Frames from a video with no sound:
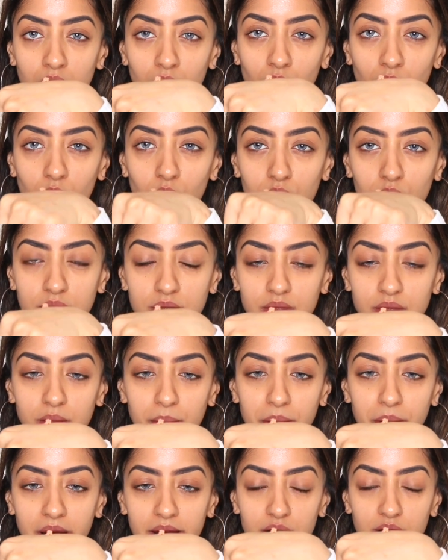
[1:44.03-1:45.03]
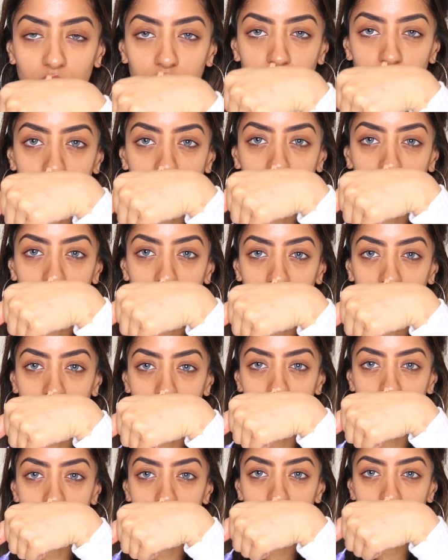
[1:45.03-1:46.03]
on the back of my
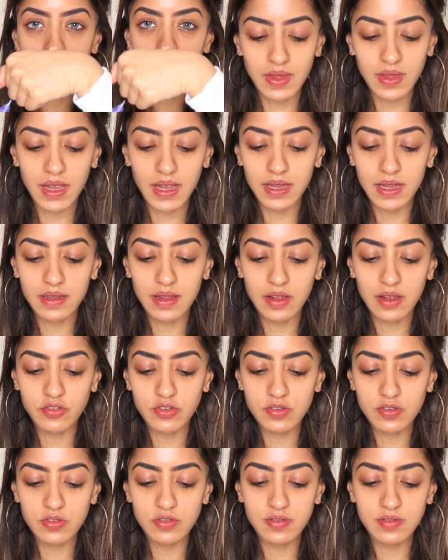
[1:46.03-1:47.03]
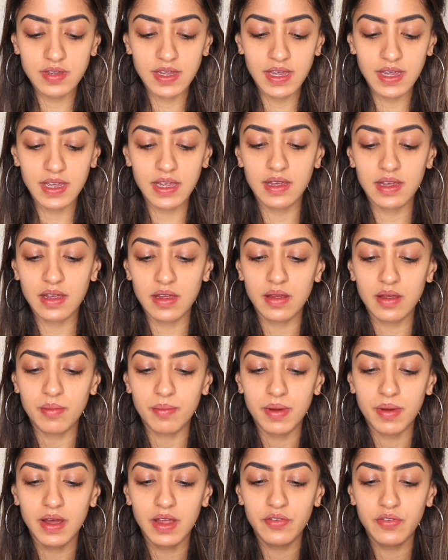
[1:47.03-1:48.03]
hand. Then I just take
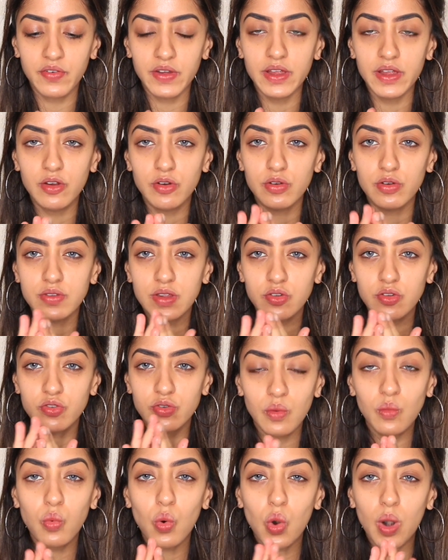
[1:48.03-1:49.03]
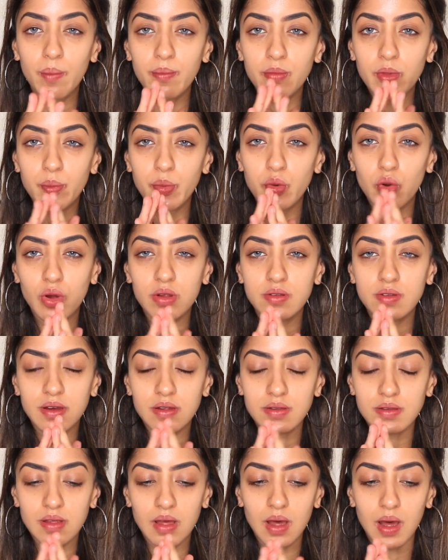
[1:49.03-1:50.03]
my fingers and just warm the
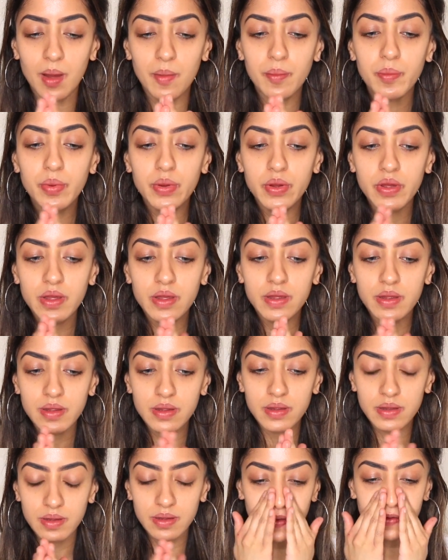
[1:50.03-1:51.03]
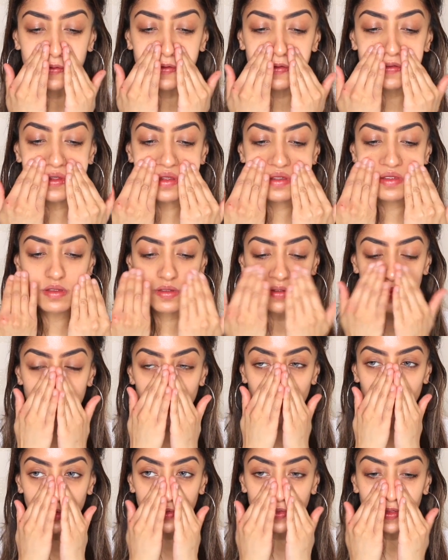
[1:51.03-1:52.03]
product up and just
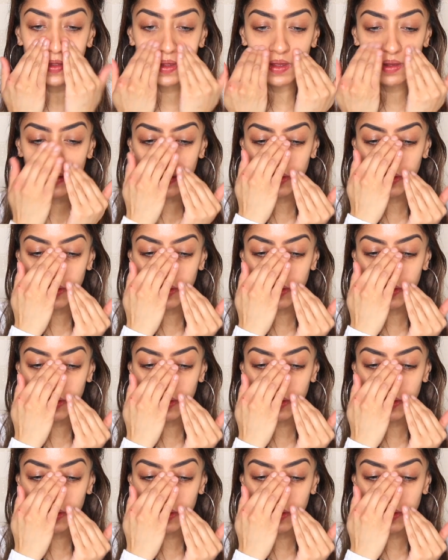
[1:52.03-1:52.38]
smooth it